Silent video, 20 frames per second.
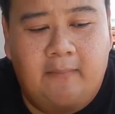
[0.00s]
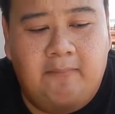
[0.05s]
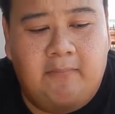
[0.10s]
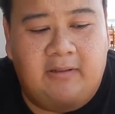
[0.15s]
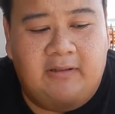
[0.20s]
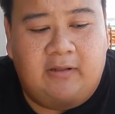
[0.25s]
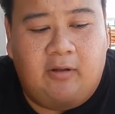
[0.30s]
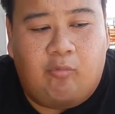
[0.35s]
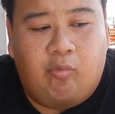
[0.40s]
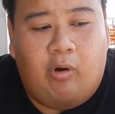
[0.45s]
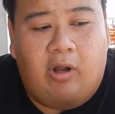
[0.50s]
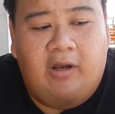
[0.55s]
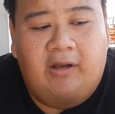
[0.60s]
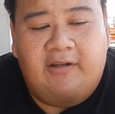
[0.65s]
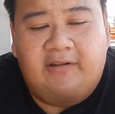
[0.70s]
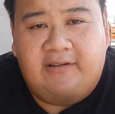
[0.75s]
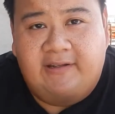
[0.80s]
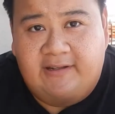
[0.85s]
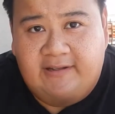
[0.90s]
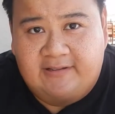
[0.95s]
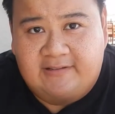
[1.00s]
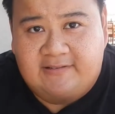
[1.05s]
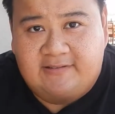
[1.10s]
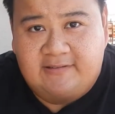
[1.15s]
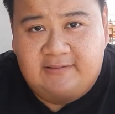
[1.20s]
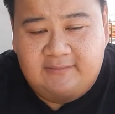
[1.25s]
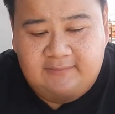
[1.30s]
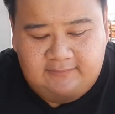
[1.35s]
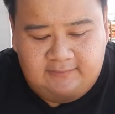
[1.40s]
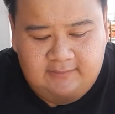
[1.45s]
but the quality
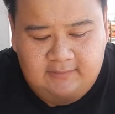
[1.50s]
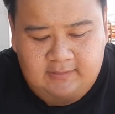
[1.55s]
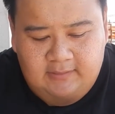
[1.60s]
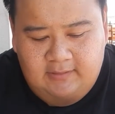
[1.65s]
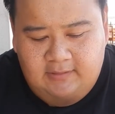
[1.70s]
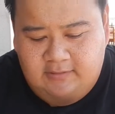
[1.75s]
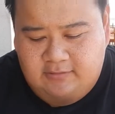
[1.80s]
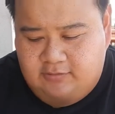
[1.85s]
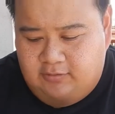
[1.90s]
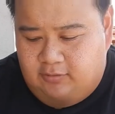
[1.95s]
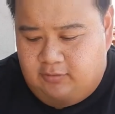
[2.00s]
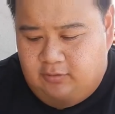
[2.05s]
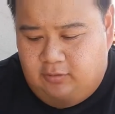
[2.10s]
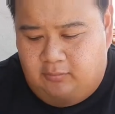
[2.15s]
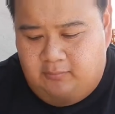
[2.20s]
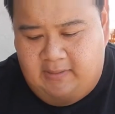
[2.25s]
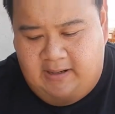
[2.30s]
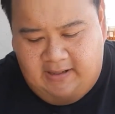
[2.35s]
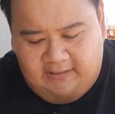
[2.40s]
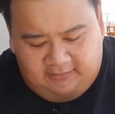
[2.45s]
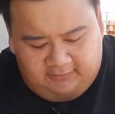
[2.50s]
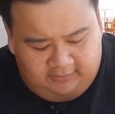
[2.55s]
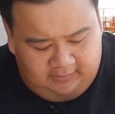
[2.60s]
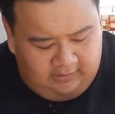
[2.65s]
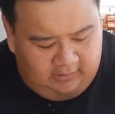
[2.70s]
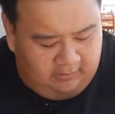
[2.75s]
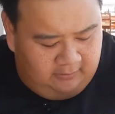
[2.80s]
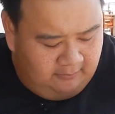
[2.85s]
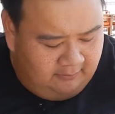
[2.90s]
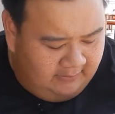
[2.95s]
is. So no matter
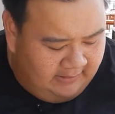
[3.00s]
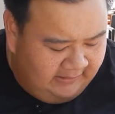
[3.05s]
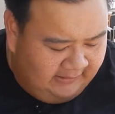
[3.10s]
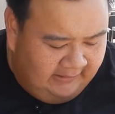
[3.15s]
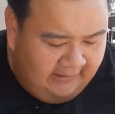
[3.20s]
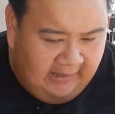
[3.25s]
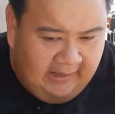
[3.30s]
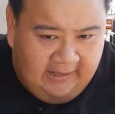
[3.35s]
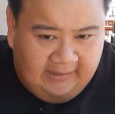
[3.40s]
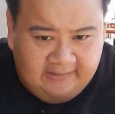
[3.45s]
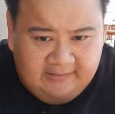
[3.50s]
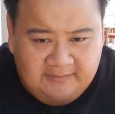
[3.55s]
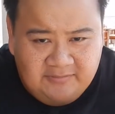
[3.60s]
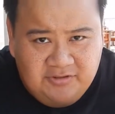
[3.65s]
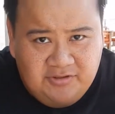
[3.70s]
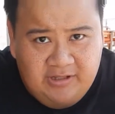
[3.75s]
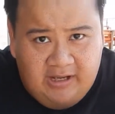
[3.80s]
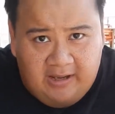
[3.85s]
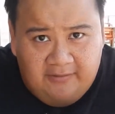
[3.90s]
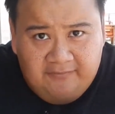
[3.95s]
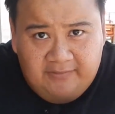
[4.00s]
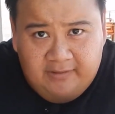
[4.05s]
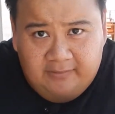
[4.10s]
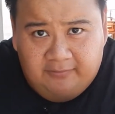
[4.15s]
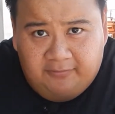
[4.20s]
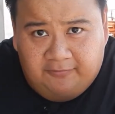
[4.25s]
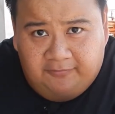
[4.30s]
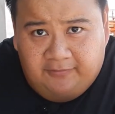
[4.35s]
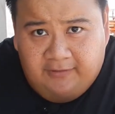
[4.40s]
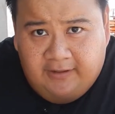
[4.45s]
how many items you have in the
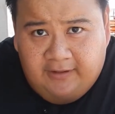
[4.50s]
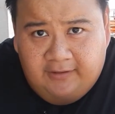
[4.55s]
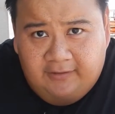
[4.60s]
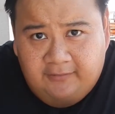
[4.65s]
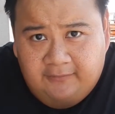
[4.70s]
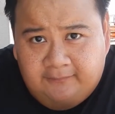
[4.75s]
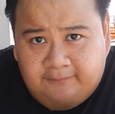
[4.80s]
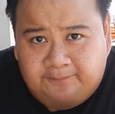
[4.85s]
buffet,